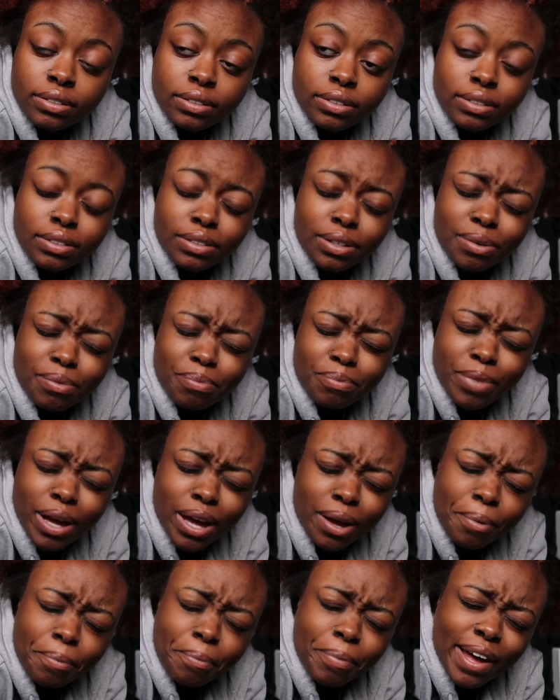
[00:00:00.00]
some
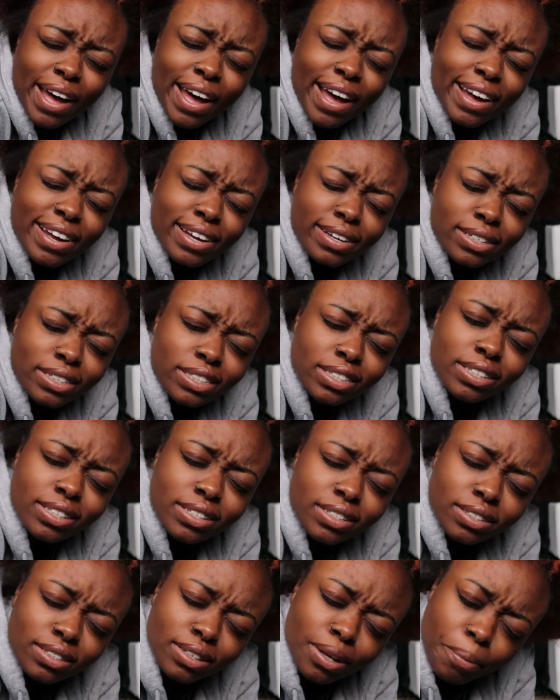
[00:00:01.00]

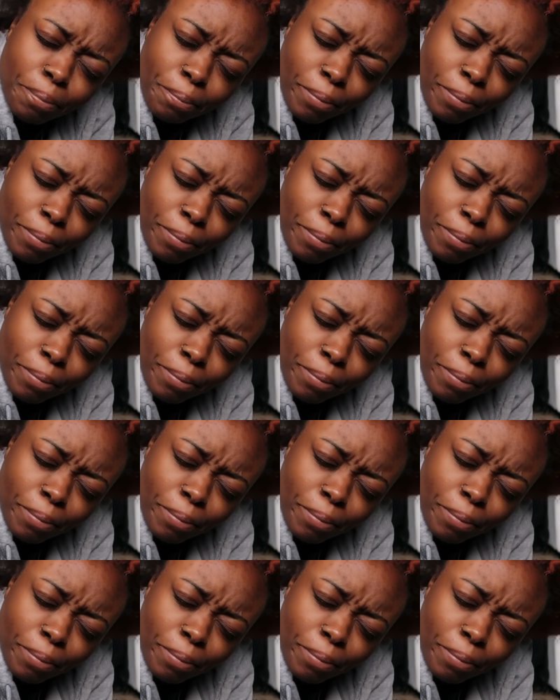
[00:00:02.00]
packages in the